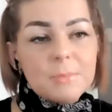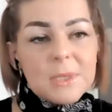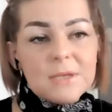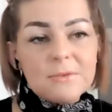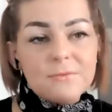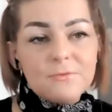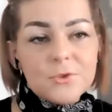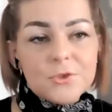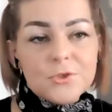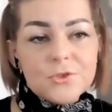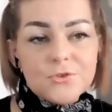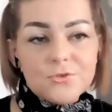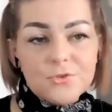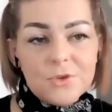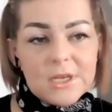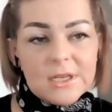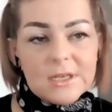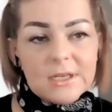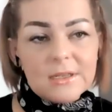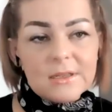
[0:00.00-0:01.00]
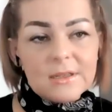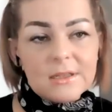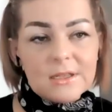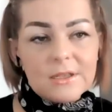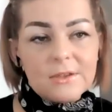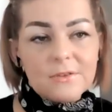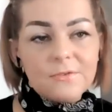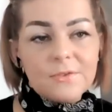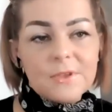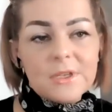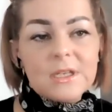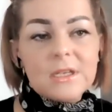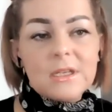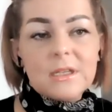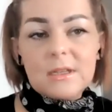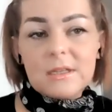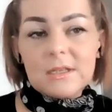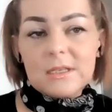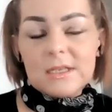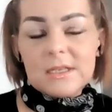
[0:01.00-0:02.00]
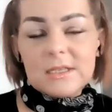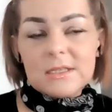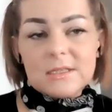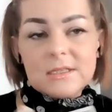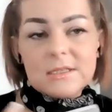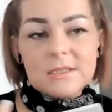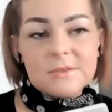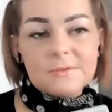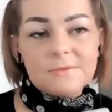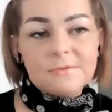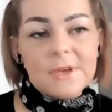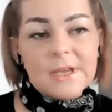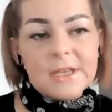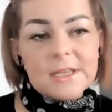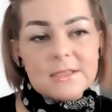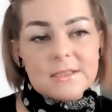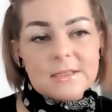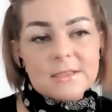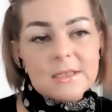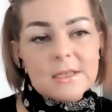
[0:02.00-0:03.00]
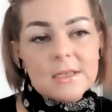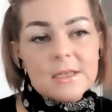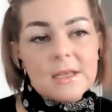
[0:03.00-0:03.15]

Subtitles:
be frustrating that you're feeling the need to defend,